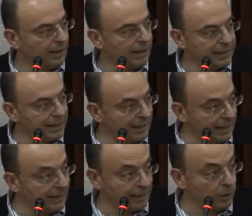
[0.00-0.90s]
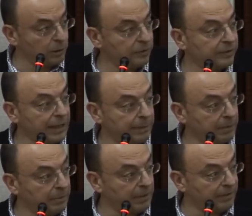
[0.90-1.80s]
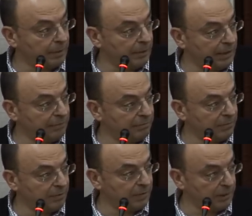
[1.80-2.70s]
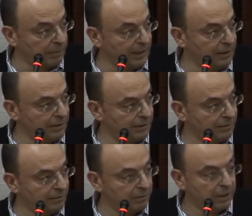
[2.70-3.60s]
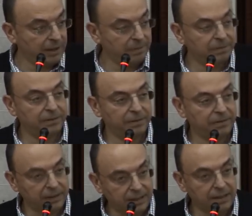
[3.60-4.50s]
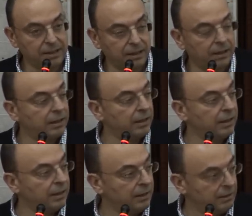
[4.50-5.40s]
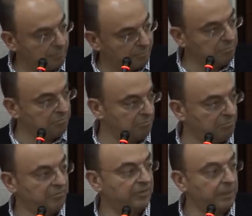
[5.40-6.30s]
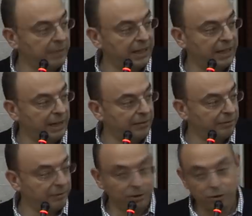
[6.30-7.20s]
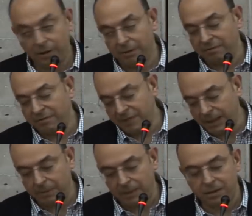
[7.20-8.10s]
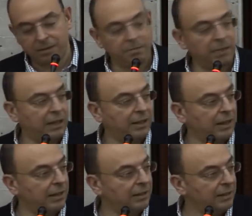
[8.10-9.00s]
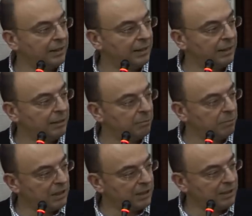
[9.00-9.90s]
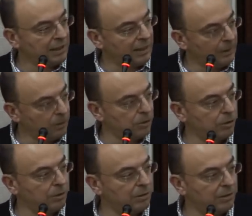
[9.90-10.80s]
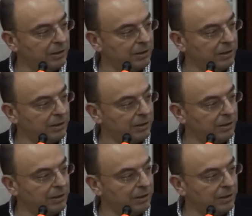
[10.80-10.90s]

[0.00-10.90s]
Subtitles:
I dedicate a lot of time in my family over the weekend. We have a fantastic family life. We enjoy very much being here. But I also